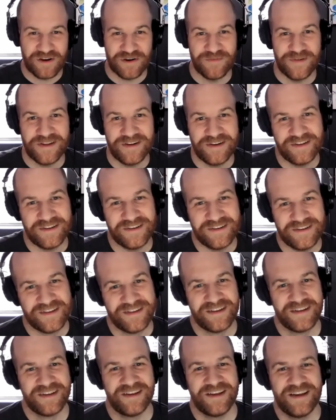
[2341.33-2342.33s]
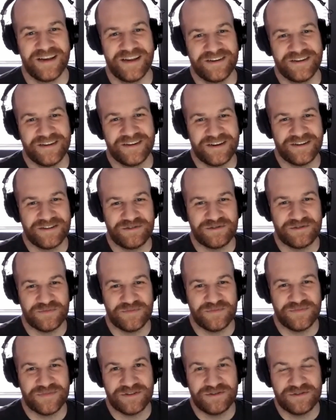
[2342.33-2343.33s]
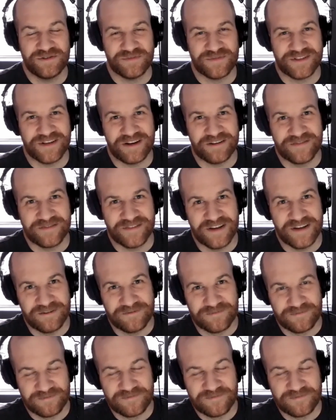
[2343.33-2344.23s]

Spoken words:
come in and do some stuff. Yeah.